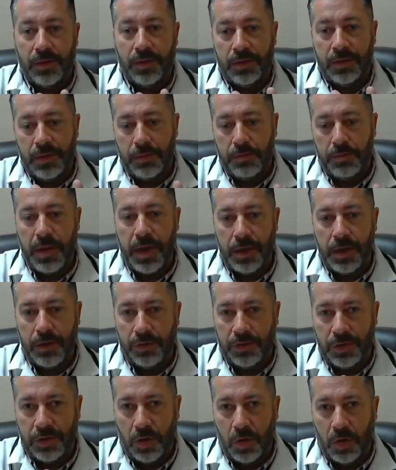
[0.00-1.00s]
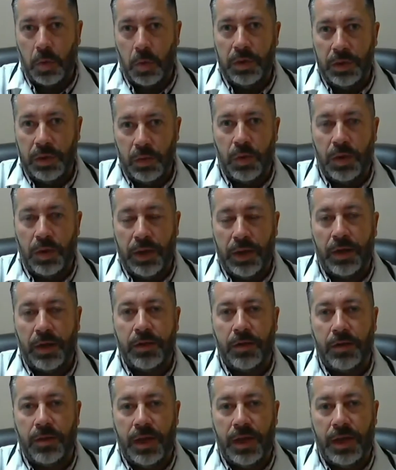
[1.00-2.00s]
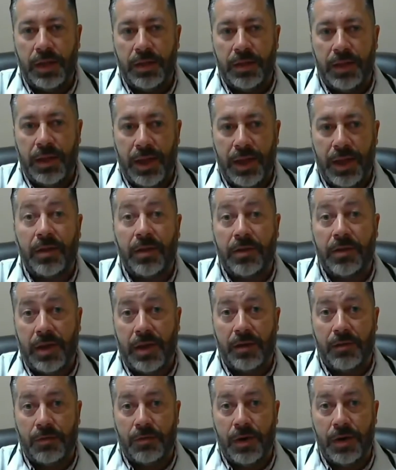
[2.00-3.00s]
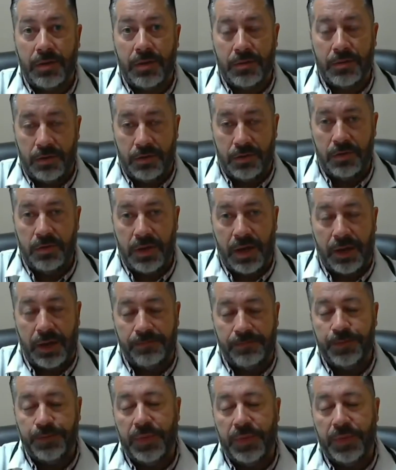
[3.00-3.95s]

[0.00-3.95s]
The Ameo is the only one out there that has that right to do that.